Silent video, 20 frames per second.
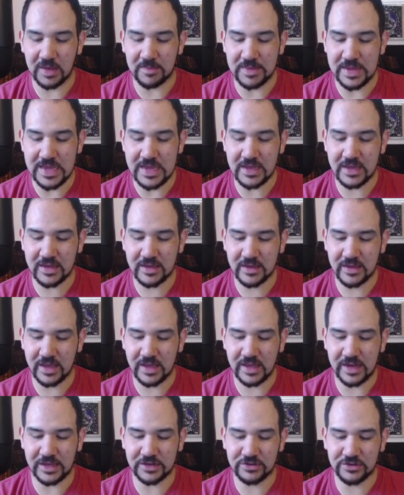Peak,
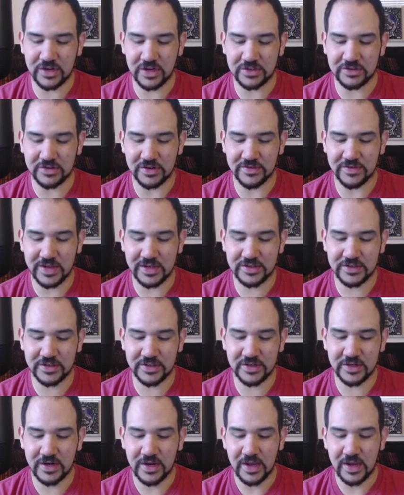an introductory
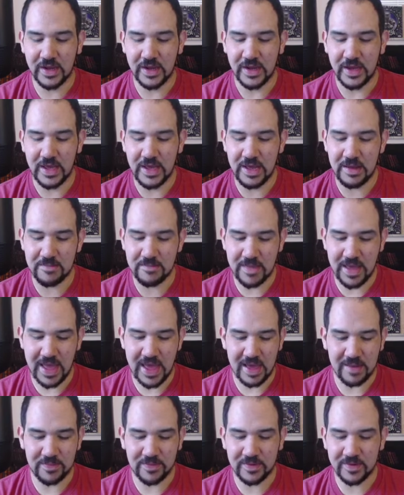adventure, a
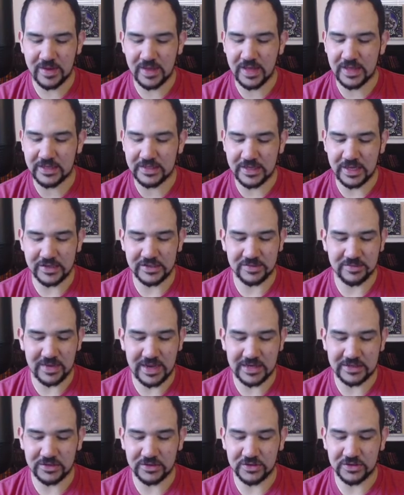map, a Dungeon
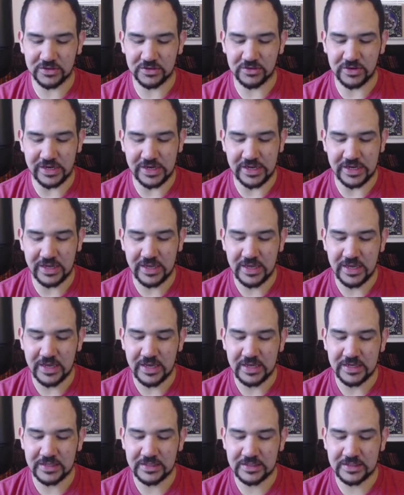Master screen,
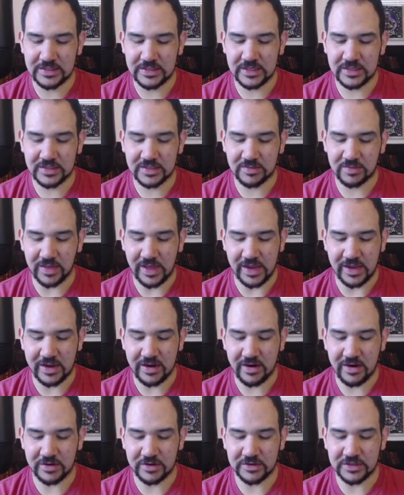6 blank
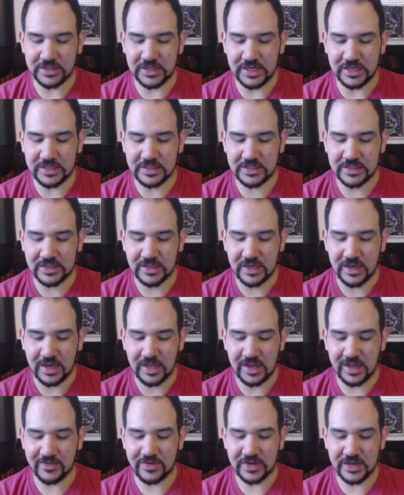character sheets,
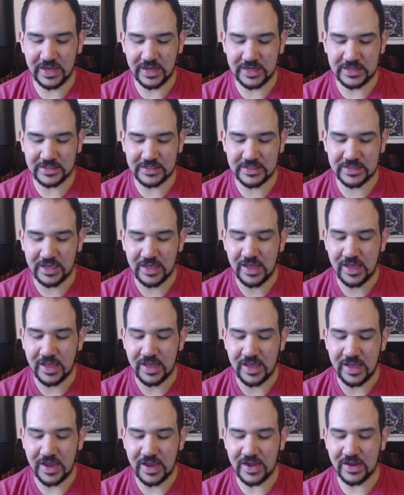11 dice,
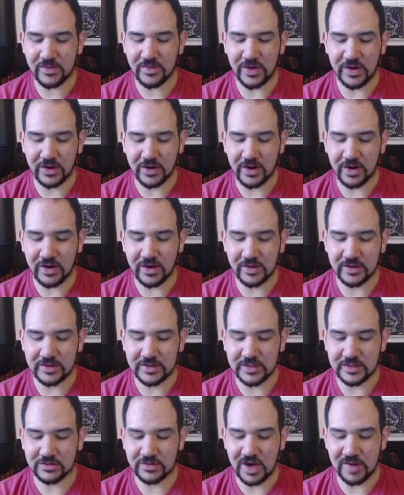81 cards
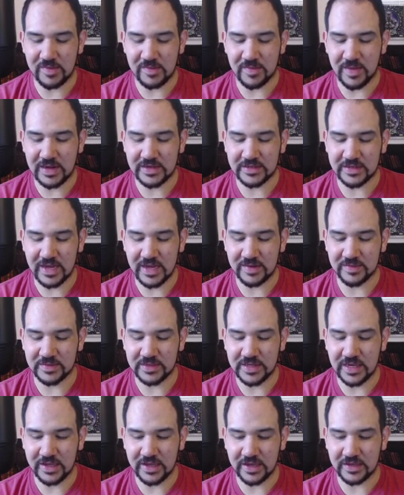describing magic
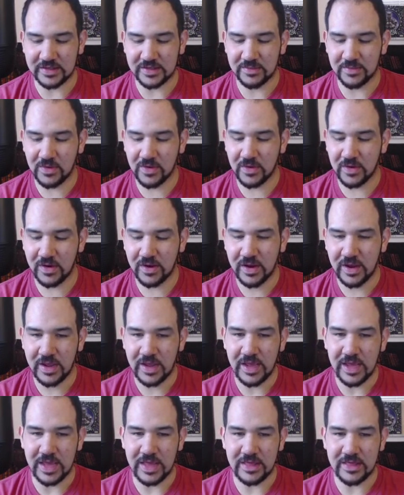items, sidekicks, and more.
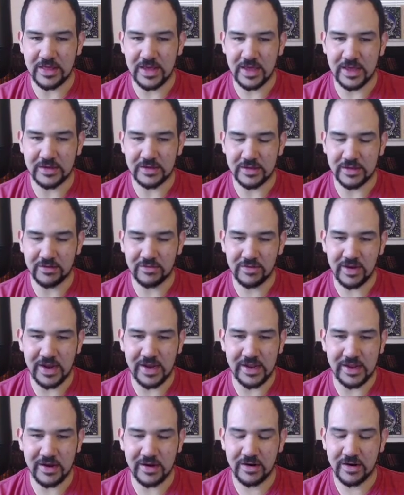And then to the
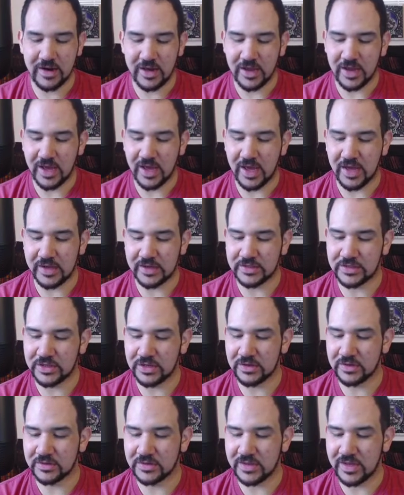right here, it
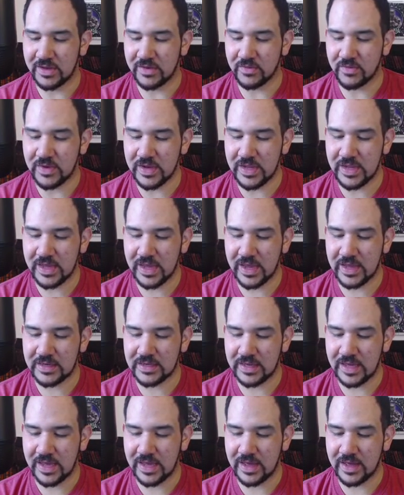shows that we get